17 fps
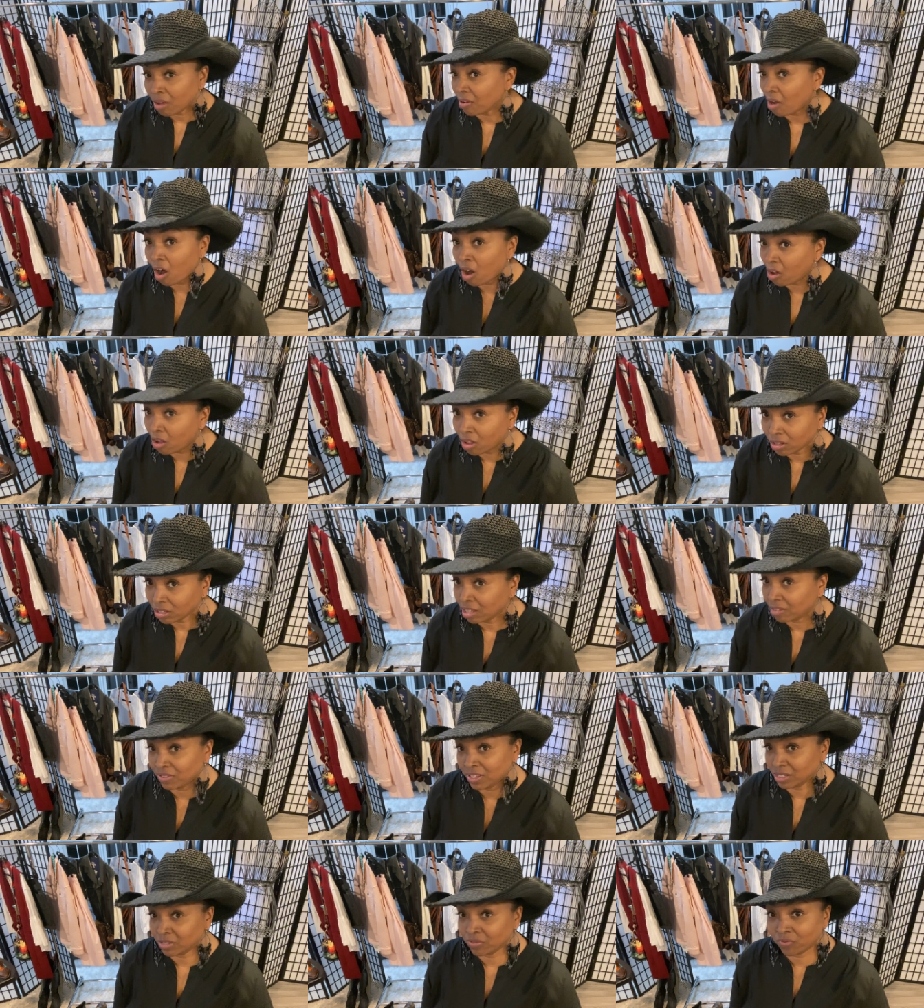all of
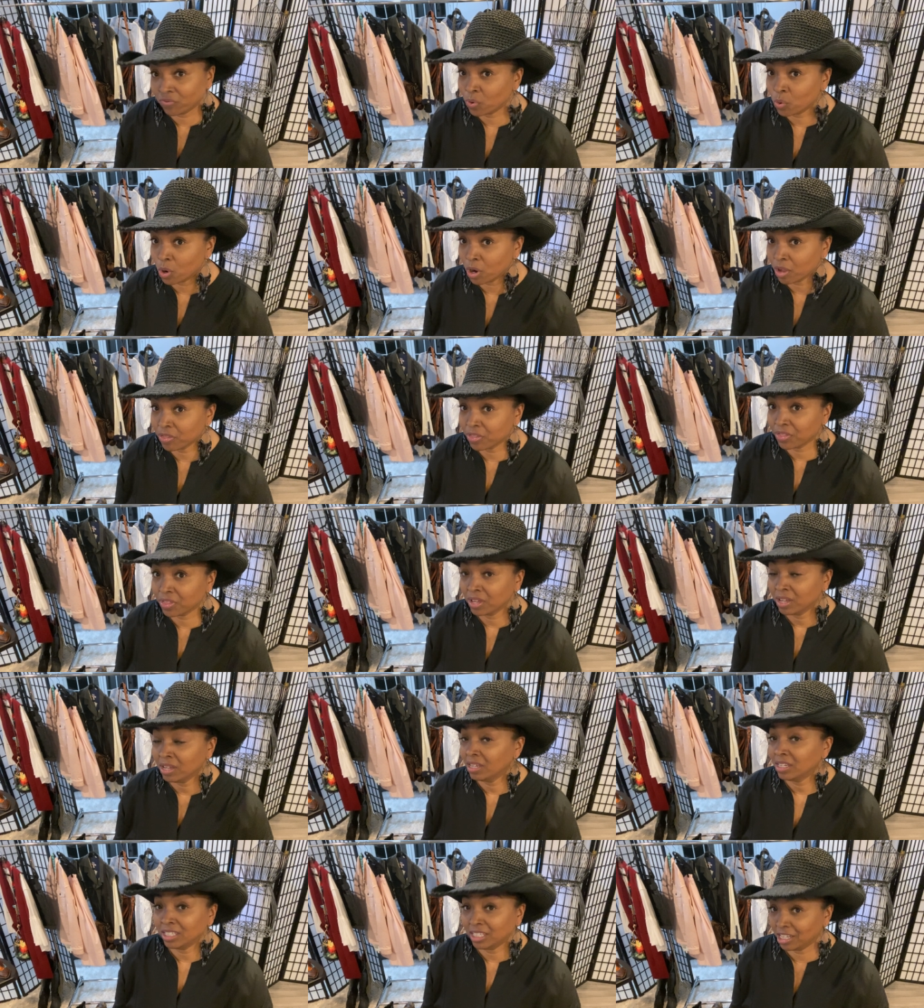his fourth
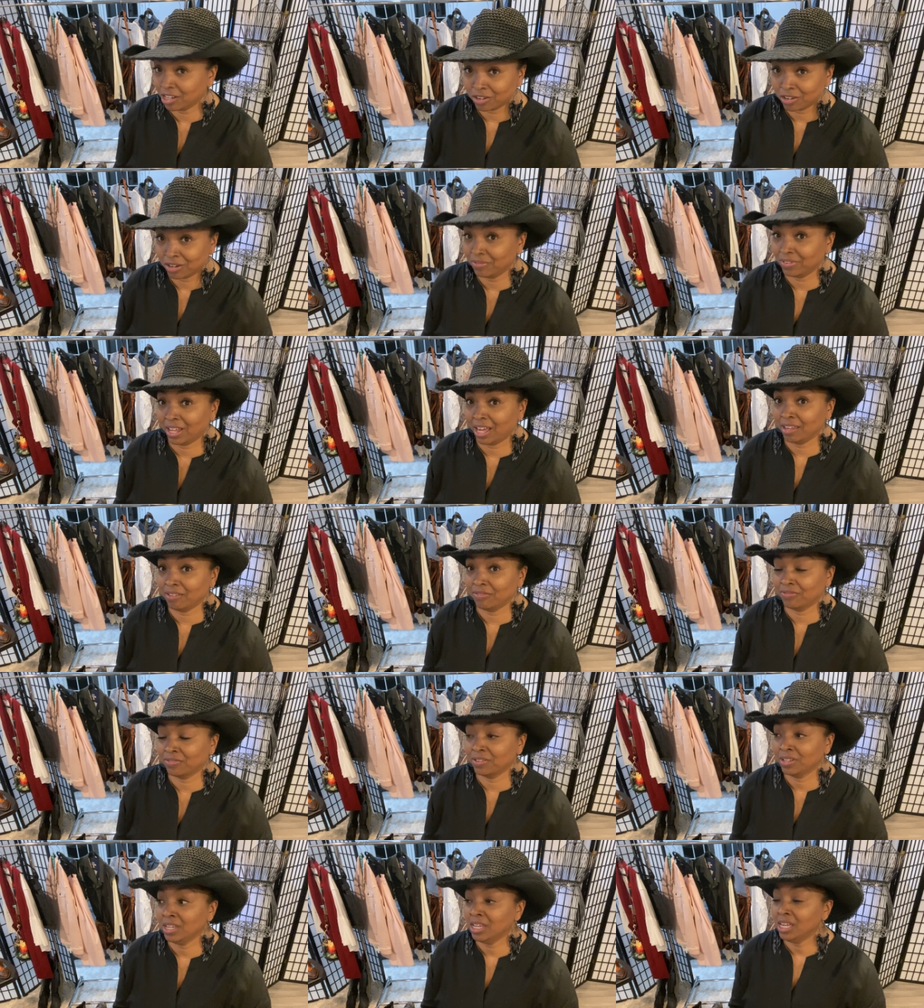year of
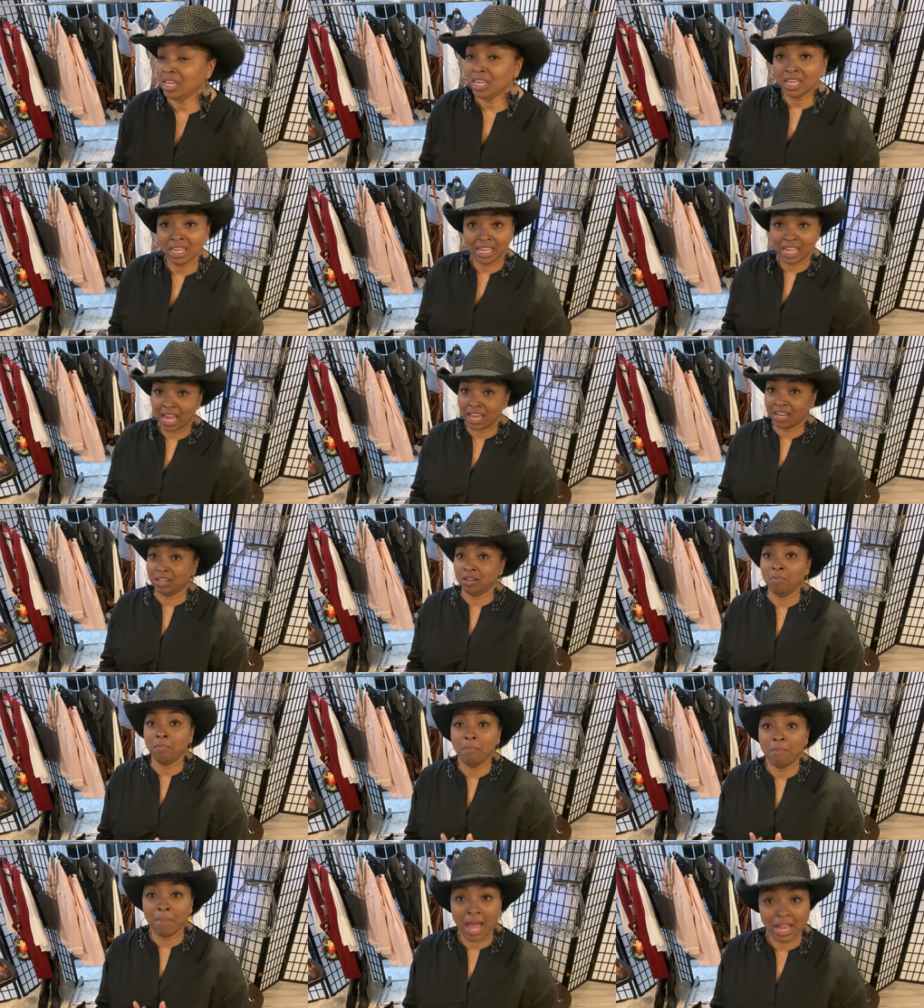life. He had an
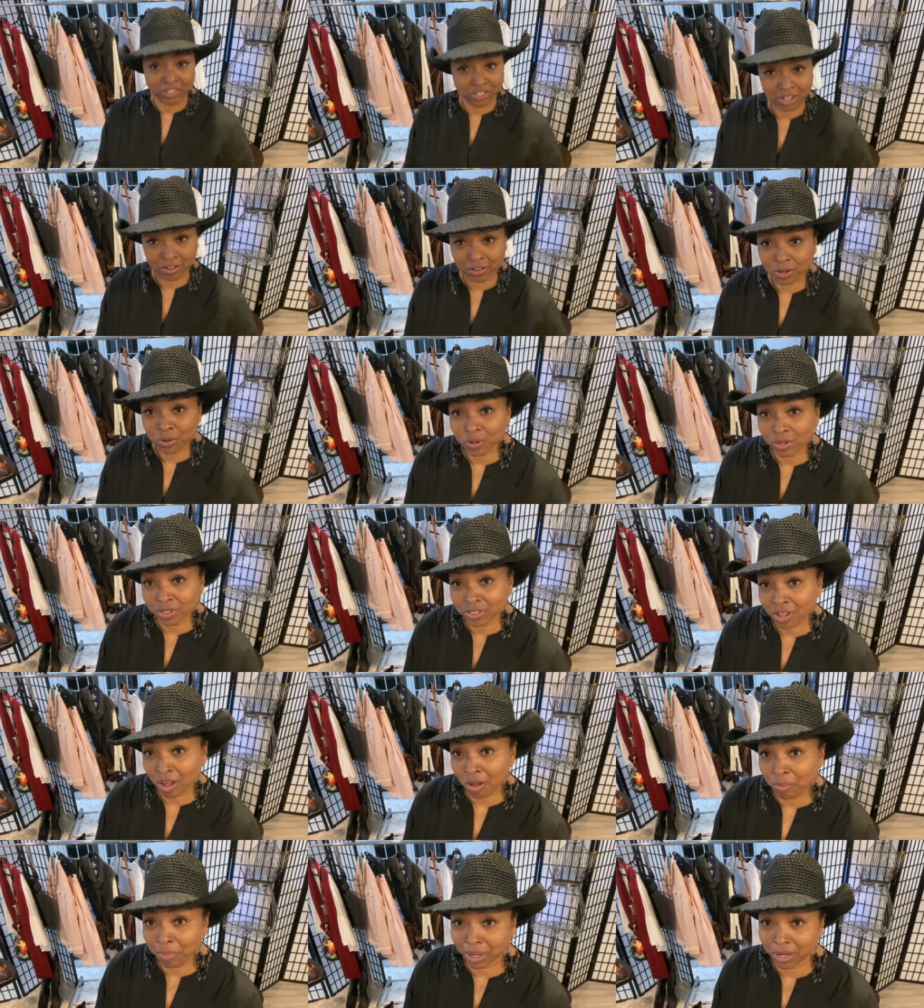imaginary horse
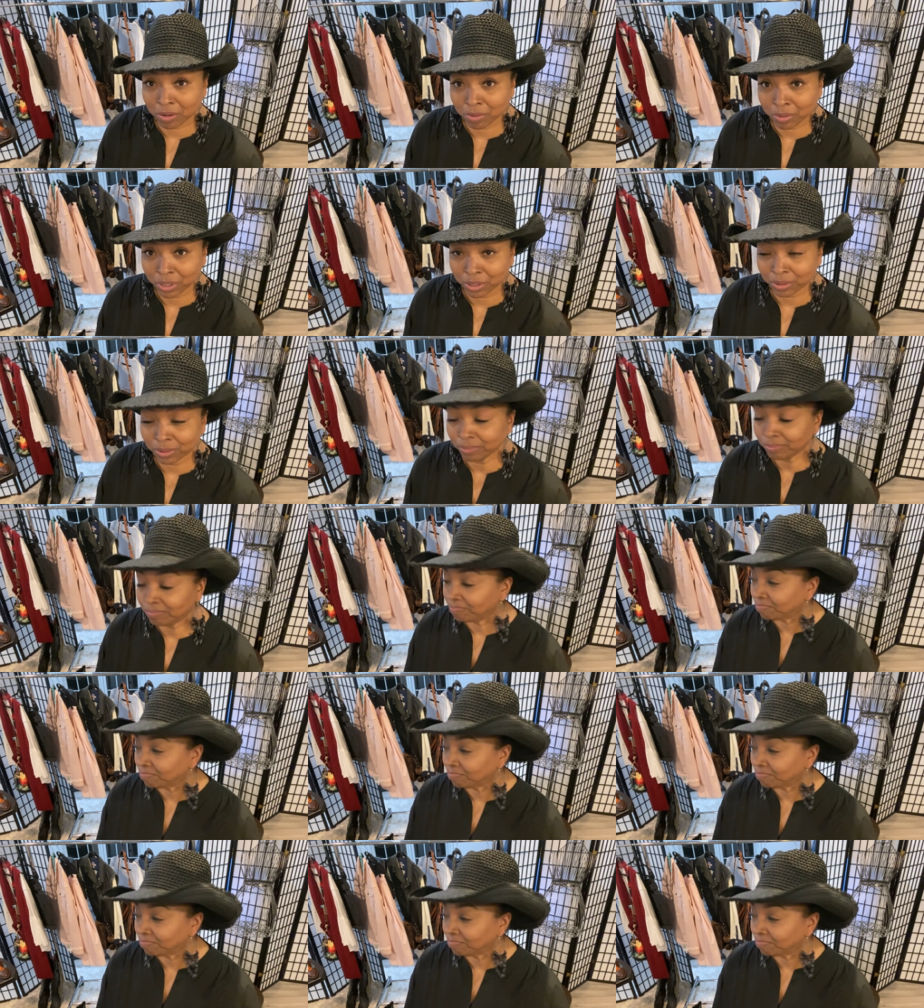called Buckaroo.